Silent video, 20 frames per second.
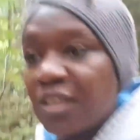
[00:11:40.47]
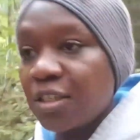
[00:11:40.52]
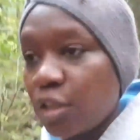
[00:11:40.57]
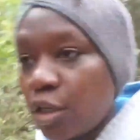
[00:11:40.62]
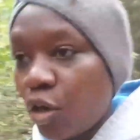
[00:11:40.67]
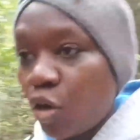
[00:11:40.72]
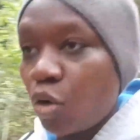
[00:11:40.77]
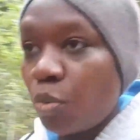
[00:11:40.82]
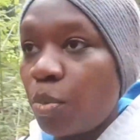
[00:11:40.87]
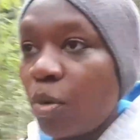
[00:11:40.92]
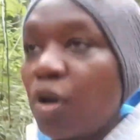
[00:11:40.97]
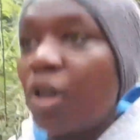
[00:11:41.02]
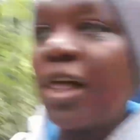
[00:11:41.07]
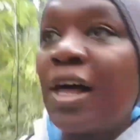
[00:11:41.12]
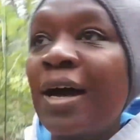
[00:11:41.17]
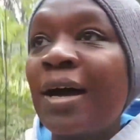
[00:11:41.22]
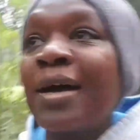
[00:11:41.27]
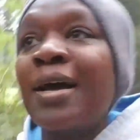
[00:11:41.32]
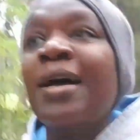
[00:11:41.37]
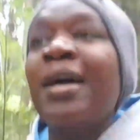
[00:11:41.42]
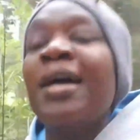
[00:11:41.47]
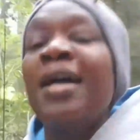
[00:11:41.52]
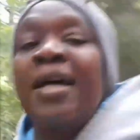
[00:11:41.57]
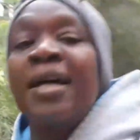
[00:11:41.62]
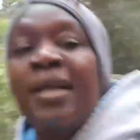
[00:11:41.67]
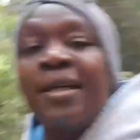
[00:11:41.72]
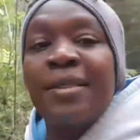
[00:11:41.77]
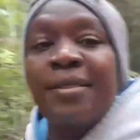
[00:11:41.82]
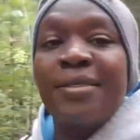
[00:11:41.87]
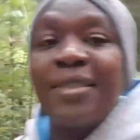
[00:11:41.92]
Global.
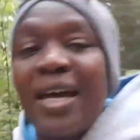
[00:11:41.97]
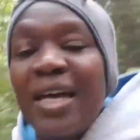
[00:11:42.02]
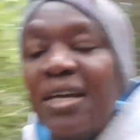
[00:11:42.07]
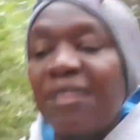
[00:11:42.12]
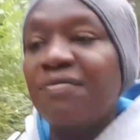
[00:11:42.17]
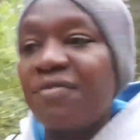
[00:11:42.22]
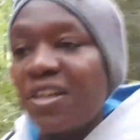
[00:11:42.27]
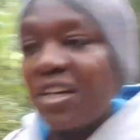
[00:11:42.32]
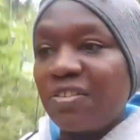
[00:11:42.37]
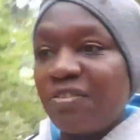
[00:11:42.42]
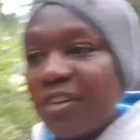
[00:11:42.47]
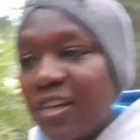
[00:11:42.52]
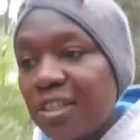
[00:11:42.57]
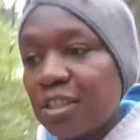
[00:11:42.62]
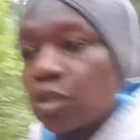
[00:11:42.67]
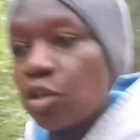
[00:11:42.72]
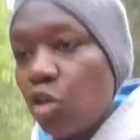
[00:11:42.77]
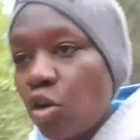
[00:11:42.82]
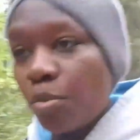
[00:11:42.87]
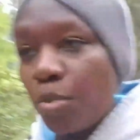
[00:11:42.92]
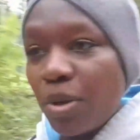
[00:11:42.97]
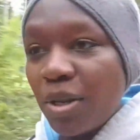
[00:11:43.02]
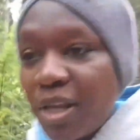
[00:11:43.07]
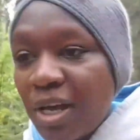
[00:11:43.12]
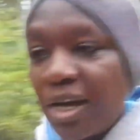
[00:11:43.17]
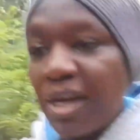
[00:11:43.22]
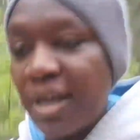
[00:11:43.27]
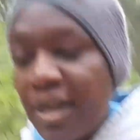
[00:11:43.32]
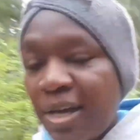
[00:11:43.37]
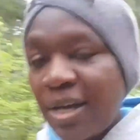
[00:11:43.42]
Then VFS Global,
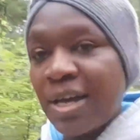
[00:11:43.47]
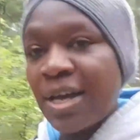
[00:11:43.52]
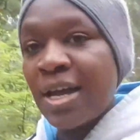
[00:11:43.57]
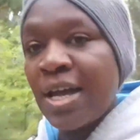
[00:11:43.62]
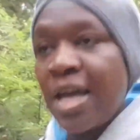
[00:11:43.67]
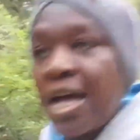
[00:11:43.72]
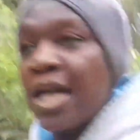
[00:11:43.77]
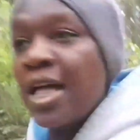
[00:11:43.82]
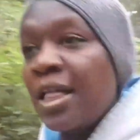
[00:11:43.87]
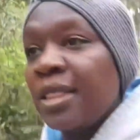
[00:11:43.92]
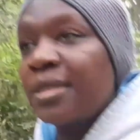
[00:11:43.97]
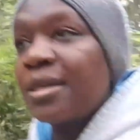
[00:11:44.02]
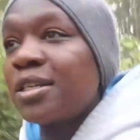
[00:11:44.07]
there's